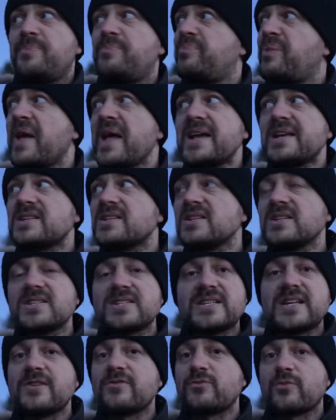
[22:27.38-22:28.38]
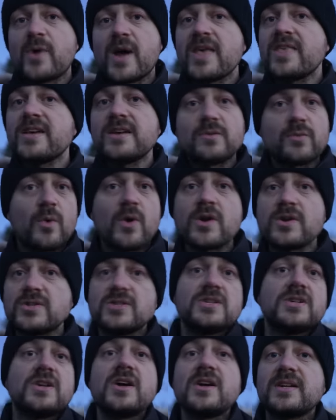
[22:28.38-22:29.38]
pixel shift, whether it
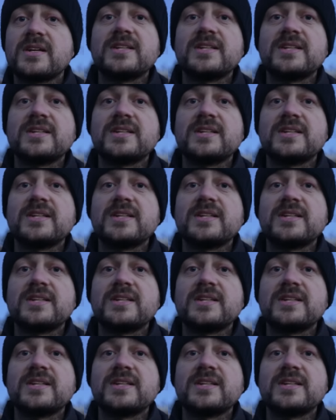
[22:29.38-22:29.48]
works or not,